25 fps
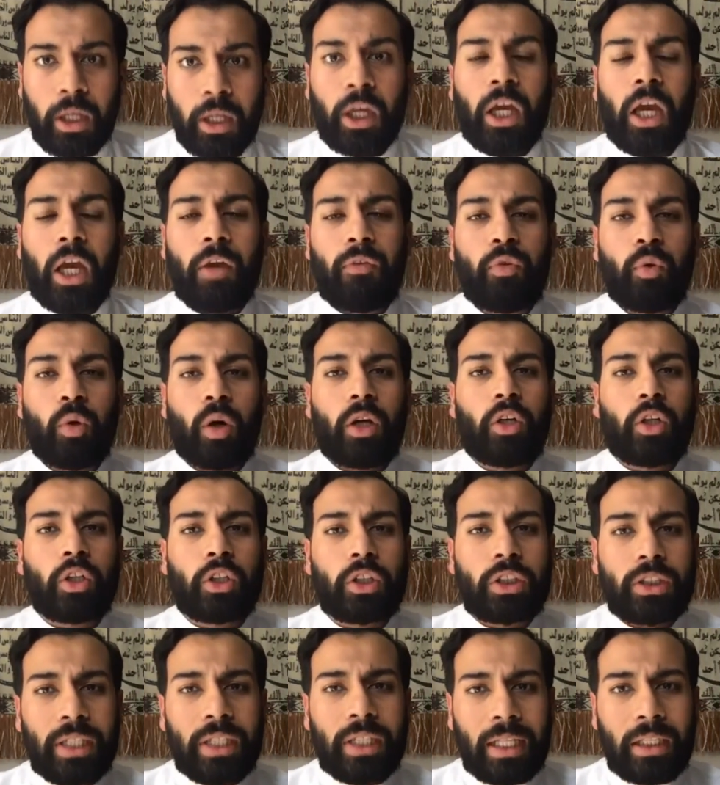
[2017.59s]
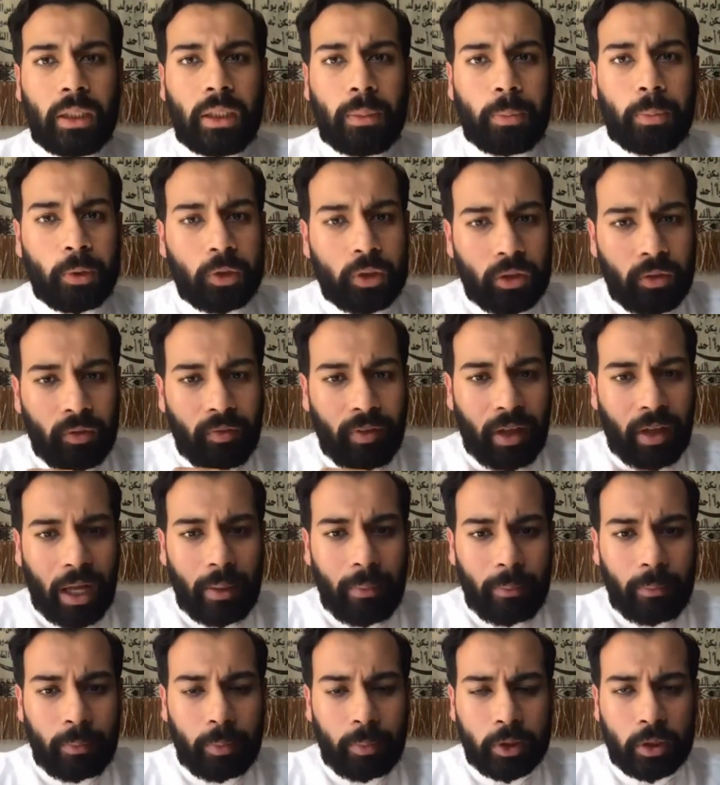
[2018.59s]
If you understand the
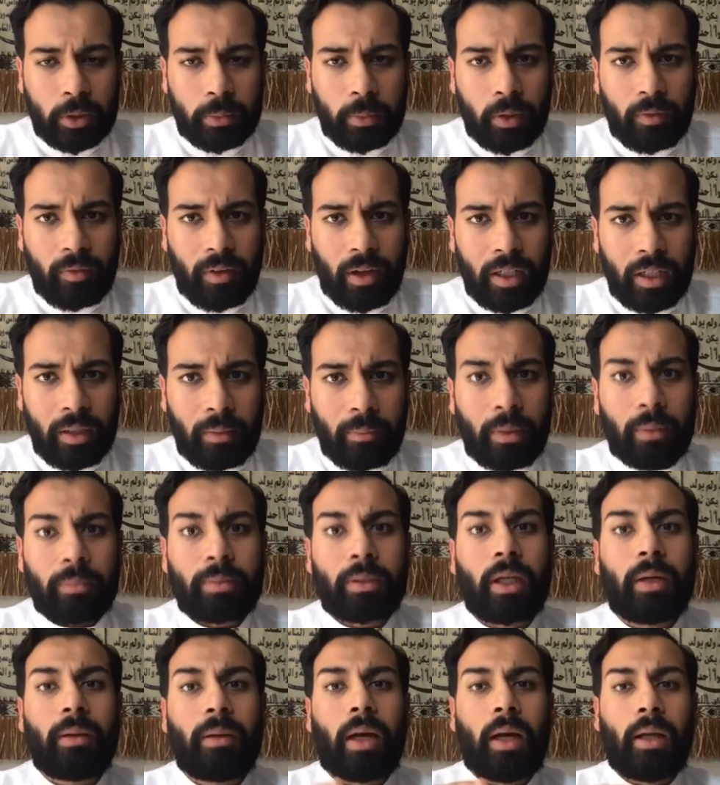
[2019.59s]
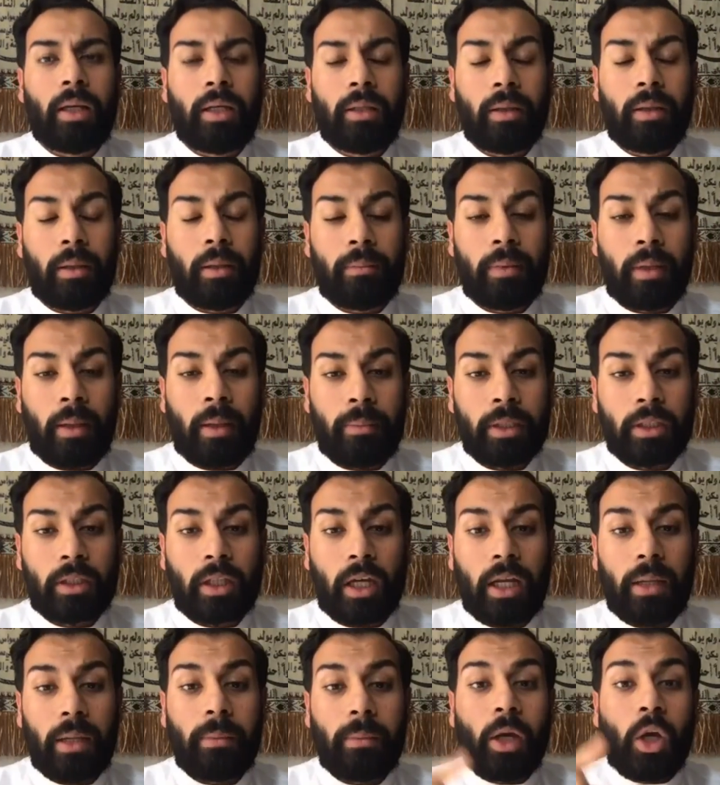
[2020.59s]
principle of Ali ibn Abi
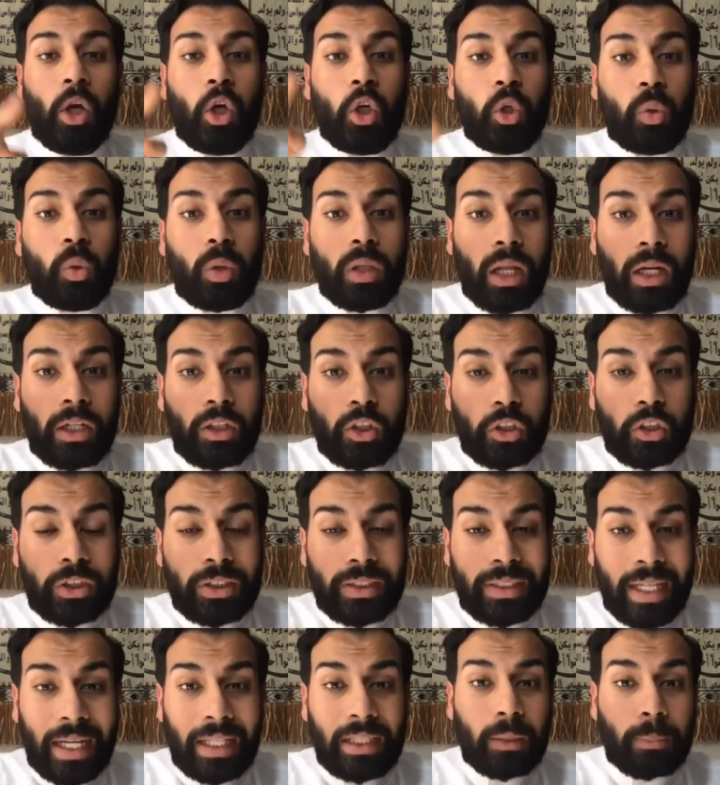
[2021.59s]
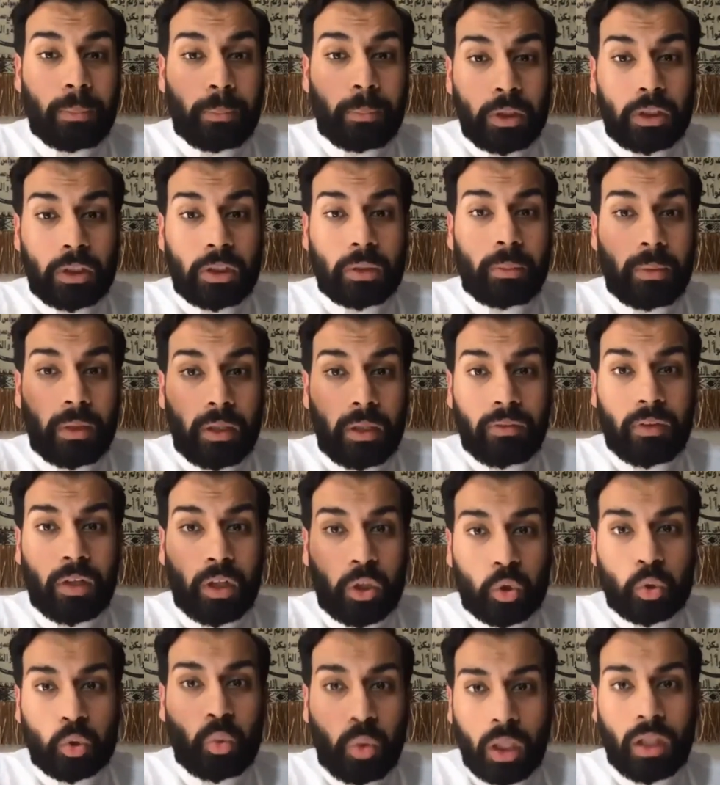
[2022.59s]
Talib, you will understand the principle of
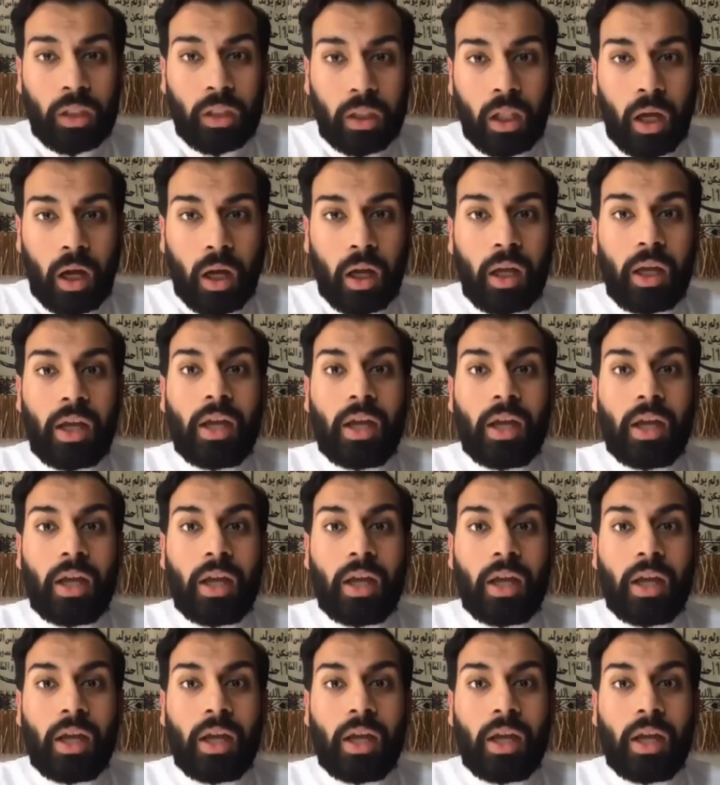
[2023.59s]
Rasulullah.